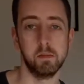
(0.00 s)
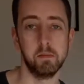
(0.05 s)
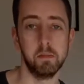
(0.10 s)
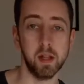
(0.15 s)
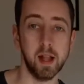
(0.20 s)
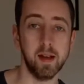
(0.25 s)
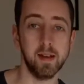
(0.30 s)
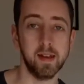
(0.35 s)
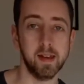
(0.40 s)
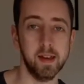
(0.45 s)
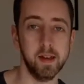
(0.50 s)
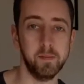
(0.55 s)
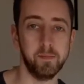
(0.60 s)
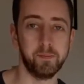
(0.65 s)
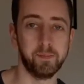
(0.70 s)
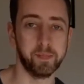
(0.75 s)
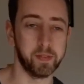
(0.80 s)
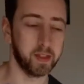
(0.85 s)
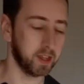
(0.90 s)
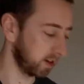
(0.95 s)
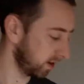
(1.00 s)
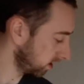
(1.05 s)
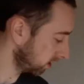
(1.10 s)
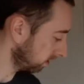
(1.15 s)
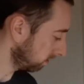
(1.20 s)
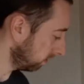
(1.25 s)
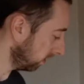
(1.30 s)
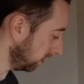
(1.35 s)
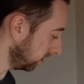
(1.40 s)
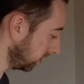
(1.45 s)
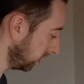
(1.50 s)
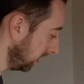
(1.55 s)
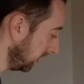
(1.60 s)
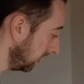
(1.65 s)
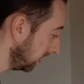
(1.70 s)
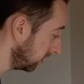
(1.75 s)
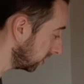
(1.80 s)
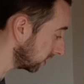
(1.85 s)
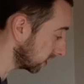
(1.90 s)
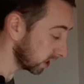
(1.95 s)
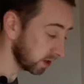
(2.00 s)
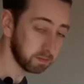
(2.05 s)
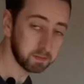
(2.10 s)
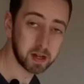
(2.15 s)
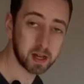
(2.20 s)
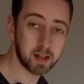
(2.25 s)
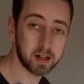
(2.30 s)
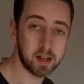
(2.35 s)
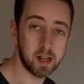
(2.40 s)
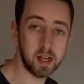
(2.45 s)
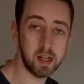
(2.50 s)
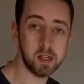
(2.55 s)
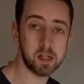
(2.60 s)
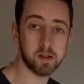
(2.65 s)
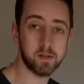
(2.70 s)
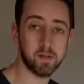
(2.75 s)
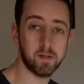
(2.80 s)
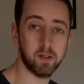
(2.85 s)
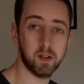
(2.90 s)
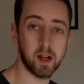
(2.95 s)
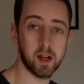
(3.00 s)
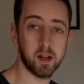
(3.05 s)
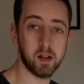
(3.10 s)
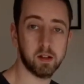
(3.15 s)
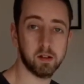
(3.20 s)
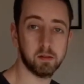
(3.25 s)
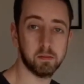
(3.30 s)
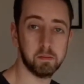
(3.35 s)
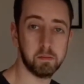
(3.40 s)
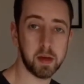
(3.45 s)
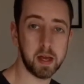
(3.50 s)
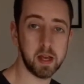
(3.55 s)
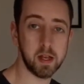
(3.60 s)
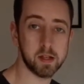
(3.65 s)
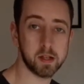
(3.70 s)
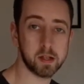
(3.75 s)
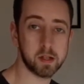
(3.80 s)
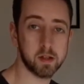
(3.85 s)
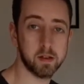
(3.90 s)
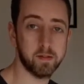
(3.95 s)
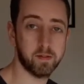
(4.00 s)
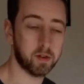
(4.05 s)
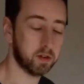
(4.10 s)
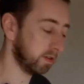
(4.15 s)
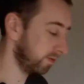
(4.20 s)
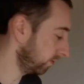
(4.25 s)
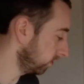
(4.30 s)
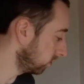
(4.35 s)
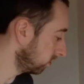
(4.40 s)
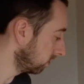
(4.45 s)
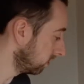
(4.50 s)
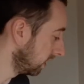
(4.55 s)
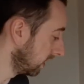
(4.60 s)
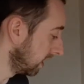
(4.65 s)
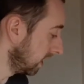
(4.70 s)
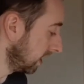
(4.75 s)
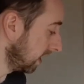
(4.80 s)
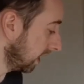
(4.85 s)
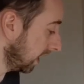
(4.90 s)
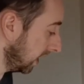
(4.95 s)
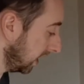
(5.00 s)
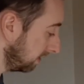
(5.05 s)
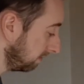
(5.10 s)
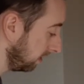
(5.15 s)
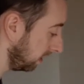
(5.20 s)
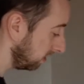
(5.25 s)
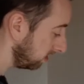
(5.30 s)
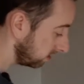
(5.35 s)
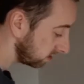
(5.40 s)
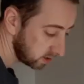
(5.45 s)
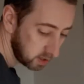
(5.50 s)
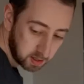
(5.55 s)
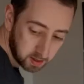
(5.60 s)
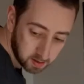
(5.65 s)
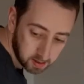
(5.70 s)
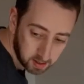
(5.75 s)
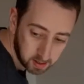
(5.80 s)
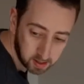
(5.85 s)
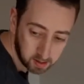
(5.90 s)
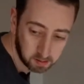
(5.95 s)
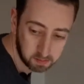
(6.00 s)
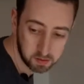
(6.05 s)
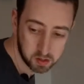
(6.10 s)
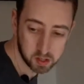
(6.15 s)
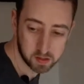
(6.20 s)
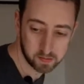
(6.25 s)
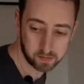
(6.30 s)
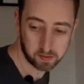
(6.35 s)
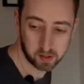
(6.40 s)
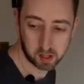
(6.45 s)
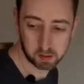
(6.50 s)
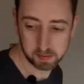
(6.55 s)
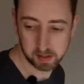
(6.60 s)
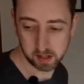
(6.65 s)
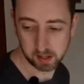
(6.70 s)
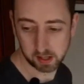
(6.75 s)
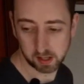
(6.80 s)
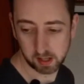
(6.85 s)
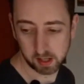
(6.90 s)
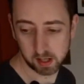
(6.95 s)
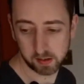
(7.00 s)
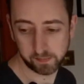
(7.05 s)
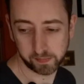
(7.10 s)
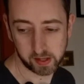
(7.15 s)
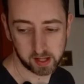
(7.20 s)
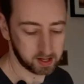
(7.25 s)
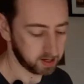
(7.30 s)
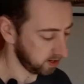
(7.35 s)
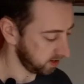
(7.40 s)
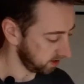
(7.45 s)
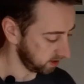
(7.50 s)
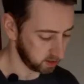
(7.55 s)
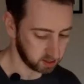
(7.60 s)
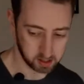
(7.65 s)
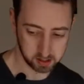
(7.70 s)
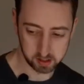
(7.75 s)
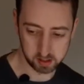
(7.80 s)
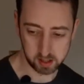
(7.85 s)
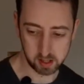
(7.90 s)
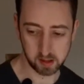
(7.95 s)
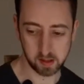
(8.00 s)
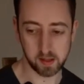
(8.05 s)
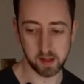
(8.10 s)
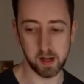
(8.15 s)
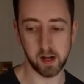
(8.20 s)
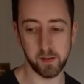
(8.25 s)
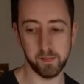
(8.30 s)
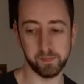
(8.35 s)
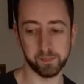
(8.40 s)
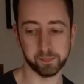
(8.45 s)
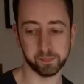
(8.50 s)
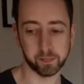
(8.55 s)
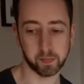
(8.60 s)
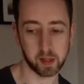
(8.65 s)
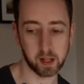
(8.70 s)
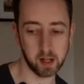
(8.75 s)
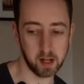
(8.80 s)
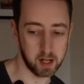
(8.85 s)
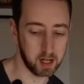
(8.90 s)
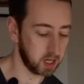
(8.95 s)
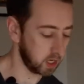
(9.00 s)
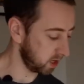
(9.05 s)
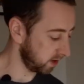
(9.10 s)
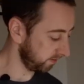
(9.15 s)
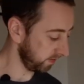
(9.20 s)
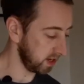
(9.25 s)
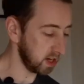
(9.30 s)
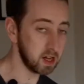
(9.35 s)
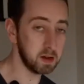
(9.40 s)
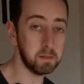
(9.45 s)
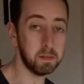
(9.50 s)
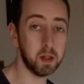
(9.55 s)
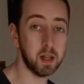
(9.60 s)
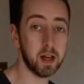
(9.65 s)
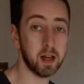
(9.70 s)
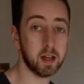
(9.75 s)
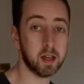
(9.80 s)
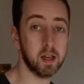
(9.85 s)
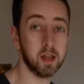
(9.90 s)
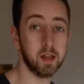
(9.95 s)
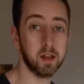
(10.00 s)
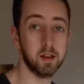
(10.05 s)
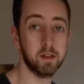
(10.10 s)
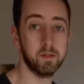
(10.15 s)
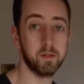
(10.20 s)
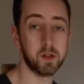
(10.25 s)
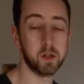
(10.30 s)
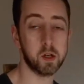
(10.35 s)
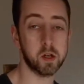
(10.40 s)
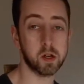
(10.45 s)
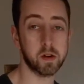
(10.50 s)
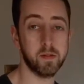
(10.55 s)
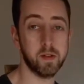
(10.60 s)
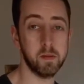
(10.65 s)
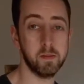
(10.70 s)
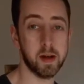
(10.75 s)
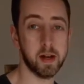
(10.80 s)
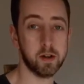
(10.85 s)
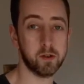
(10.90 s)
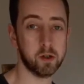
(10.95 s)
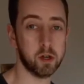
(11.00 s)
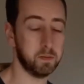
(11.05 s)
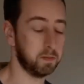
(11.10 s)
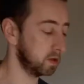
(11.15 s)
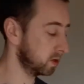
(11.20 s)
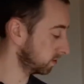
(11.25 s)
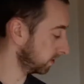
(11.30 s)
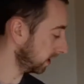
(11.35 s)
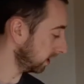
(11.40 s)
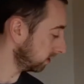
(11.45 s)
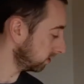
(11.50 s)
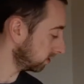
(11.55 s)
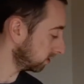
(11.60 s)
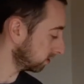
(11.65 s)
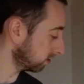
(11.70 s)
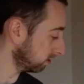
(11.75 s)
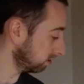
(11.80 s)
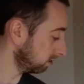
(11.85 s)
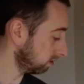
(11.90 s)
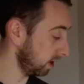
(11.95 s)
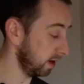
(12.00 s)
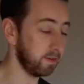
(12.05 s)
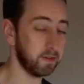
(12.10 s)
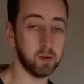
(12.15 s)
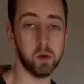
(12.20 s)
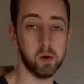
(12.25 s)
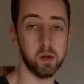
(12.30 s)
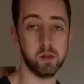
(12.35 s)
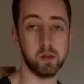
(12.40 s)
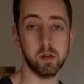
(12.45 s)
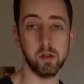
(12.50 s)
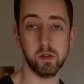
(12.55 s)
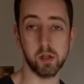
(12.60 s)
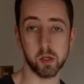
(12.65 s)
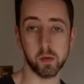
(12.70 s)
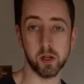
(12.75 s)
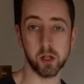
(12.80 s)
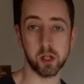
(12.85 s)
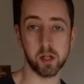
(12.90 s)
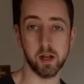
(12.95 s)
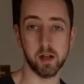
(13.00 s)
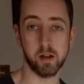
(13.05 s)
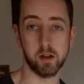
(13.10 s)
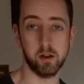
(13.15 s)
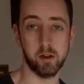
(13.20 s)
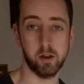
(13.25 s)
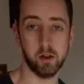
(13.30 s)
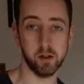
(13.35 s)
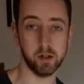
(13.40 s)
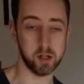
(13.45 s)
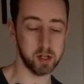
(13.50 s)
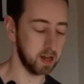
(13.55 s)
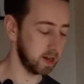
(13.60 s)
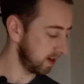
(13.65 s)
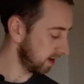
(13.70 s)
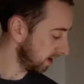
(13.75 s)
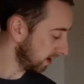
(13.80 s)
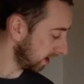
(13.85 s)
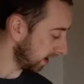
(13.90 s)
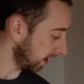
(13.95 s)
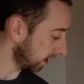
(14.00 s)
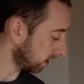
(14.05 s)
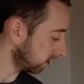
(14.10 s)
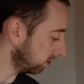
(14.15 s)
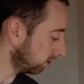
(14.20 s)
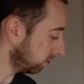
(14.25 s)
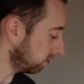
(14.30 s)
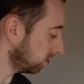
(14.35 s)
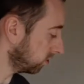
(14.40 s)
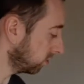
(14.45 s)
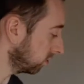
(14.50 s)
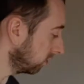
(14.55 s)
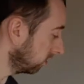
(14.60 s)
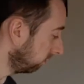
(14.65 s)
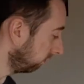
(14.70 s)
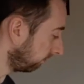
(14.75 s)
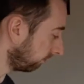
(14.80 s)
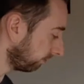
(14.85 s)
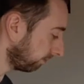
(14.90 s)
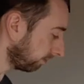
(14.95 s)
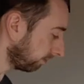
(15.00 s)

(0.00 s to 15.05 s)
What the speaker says: blanket, which is just giving me a nice flat base for the photo. Underneath that, let me just flick back here. Underneath there, I have a black photography backdrop as well, so if I want to switch that across, I can do so.